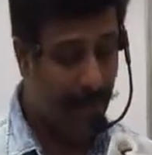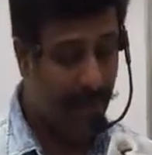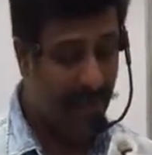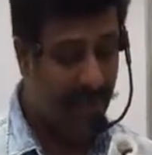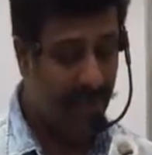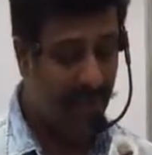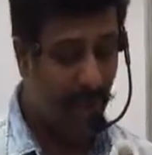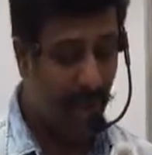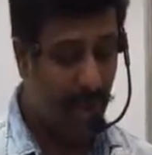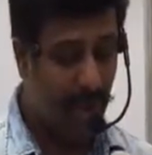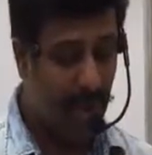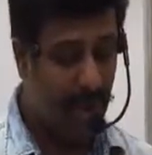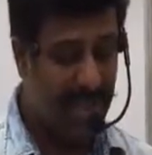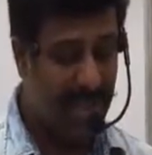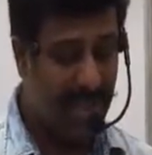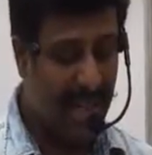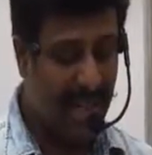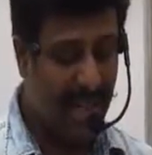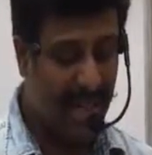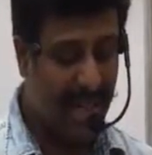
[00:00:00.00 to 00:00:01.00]
We want to
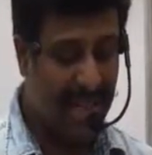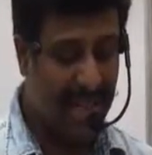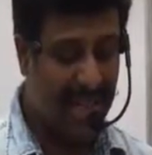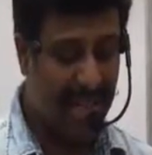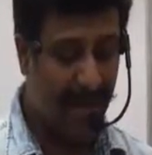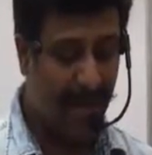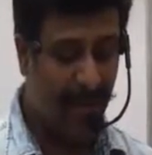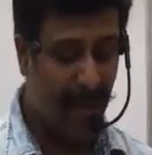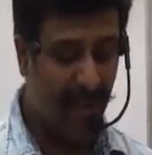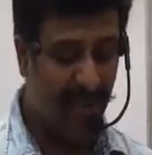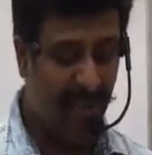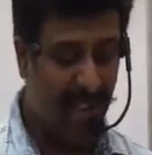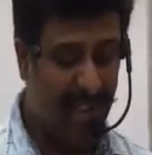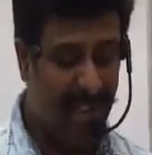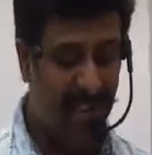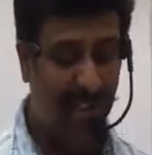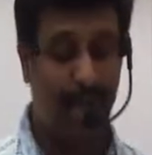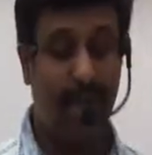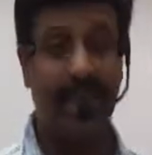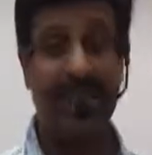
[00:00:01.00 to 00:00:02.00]
select the sample of
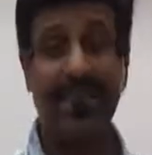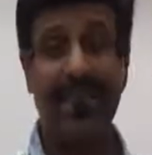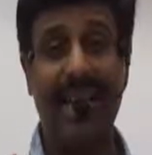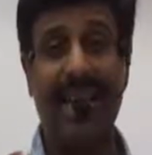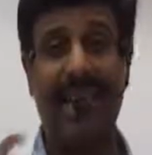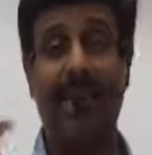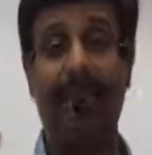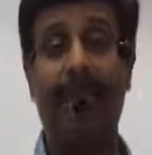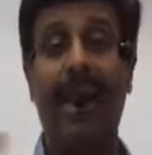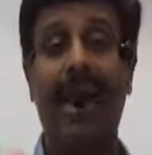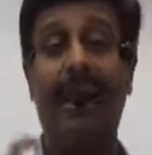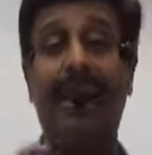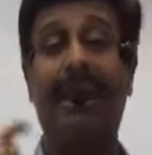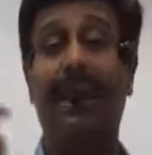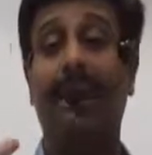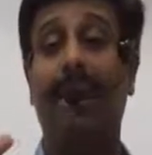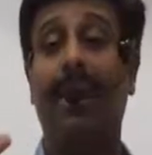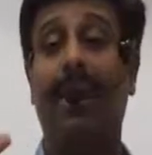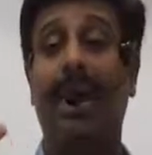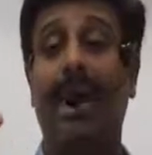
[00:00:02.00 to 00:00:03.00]
n units, like in my
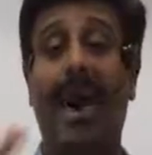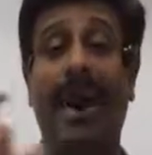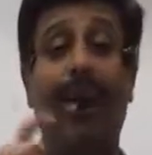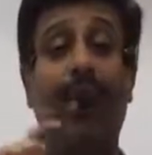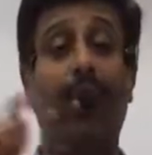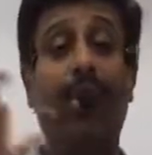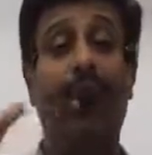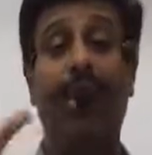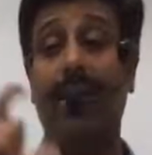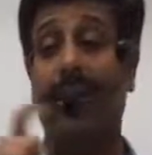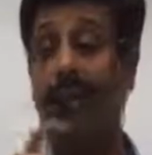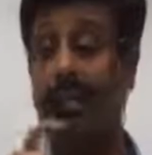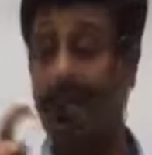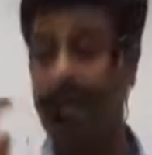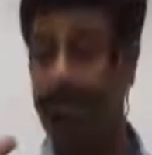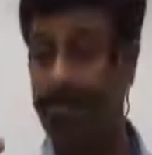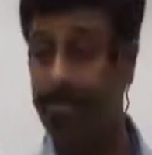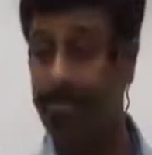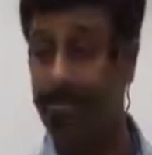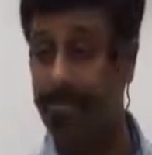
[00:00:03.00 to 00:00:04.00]
example 9
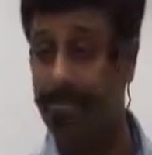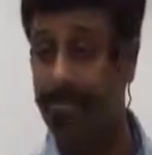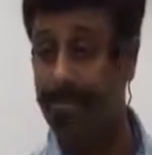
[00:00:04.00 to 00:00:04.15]
units.